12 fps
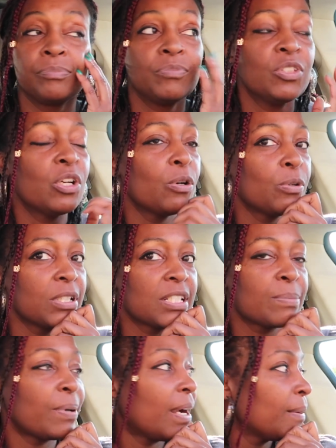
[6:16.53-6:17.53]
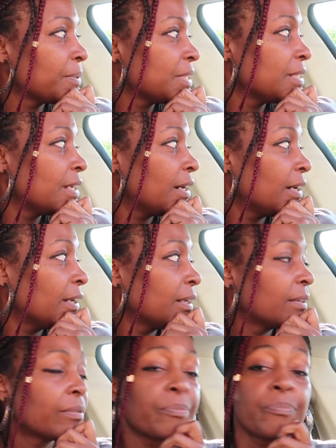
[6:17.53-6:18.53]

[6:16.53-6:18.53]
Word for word: noticed, probably not,